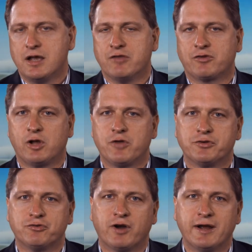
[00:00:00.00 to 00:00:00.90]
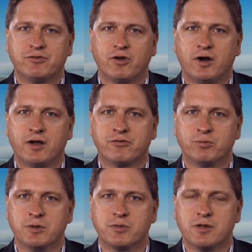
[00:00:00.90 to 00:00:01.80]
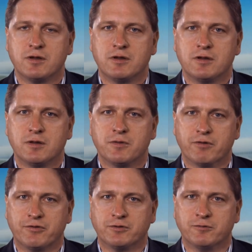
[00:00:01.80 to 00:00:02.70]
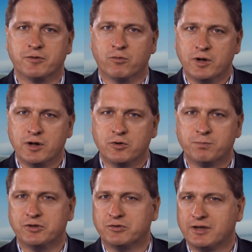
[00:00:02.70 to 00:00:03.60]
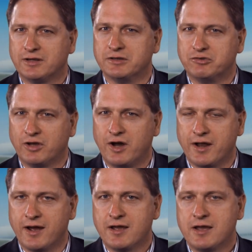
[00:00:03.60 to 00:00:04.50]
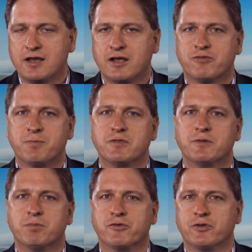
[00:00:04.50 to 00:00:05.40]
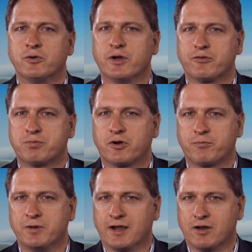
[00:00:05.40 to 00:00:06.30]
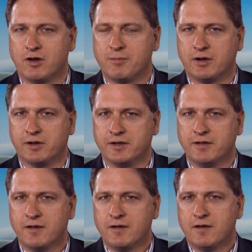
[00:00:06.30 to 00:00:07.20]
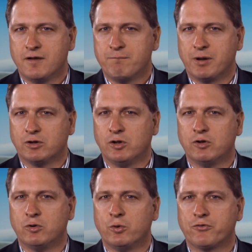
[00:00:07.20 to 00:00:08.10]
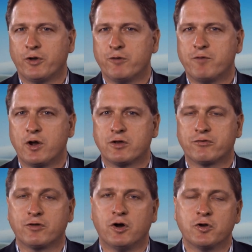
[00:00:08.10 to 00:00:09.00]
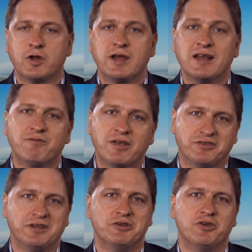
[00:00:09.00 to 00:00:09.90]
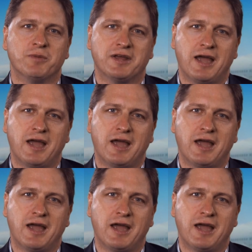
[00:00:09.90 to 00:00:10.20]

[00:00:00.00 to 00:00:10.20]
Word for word: Its closer trade ties with the rest of the world, particularly China, has meant that Brazil has prospered economically, but Lula also focused on investing in human